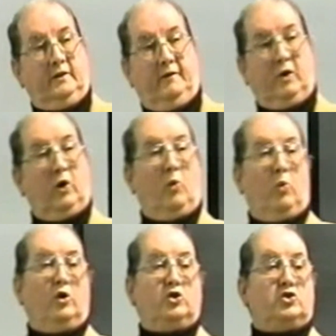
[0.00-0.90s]
The very
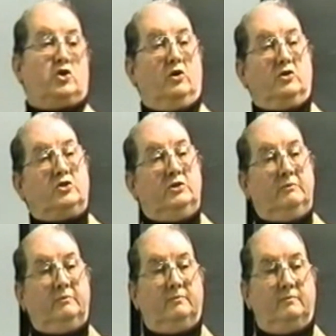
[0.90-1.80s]
word church,
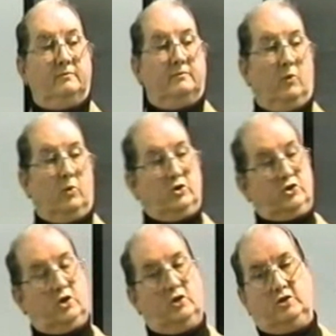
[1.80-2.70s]
the
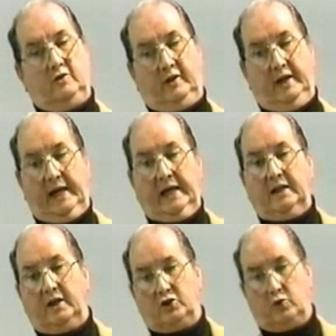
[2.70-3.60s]
word church is an
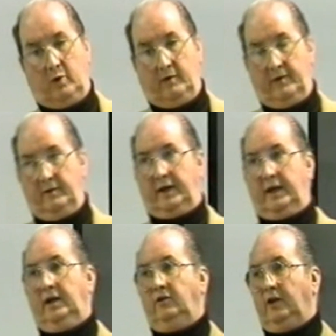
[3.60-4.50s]
English word. From the
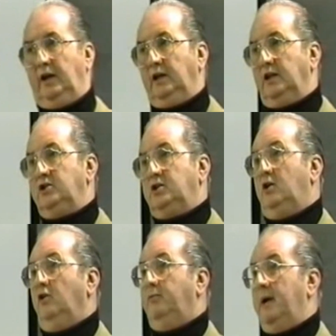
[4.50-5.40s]
King's English,
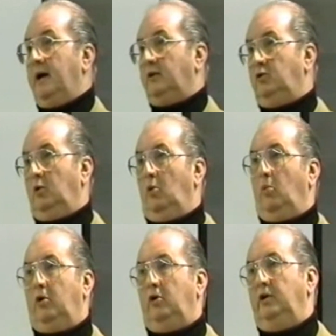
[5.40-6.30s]
it goes back to a
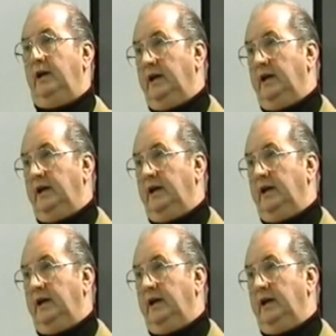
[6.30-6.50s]
word